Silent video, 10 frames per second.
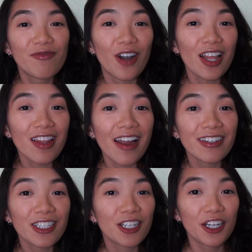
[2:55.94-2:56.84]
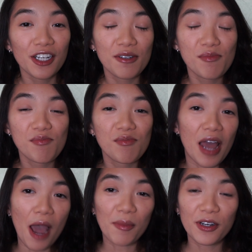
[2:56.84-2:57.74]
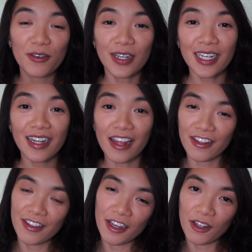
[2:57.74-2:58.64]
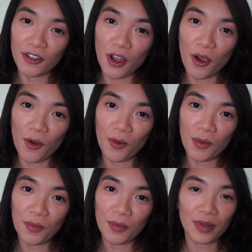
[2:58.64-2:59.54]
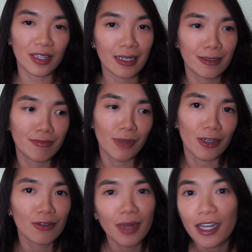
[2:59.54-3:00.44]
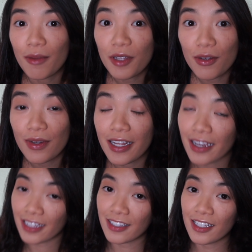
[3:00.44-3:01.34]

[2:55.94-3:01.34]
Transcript: frontliner could happen to read it and then they'll know but they also might not be the one that gets